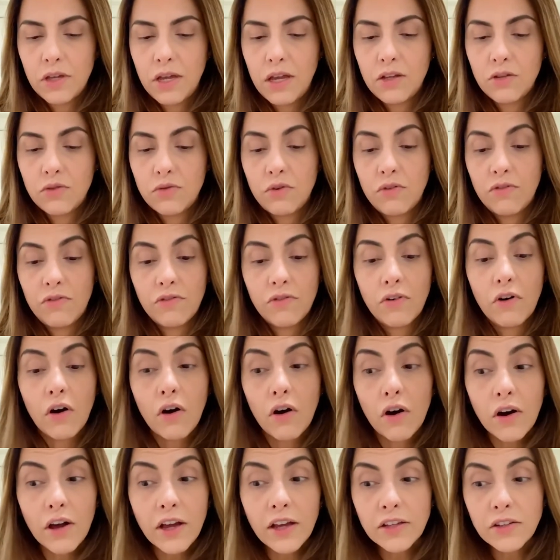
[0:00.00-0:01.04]
And to
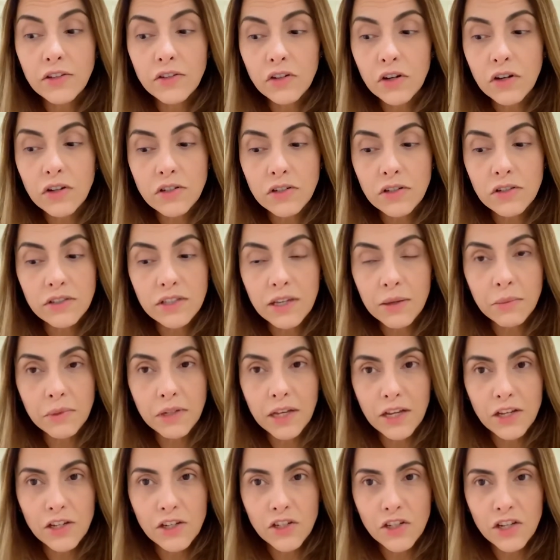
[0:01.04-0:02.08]
avoid
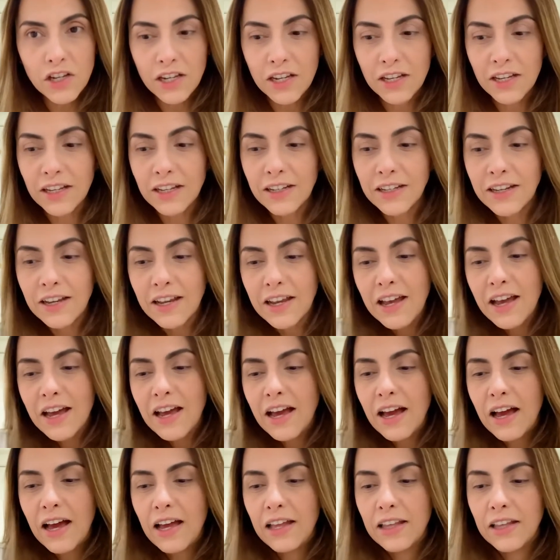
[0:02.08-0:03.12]
cross-contamination,
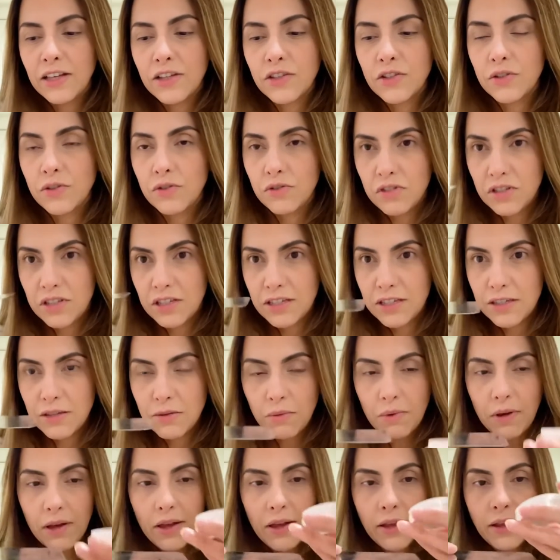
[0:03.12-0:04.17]
I like to use this
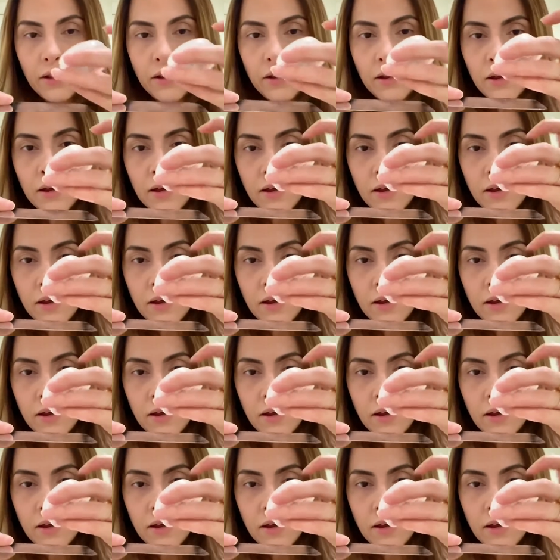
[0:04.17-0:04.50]
one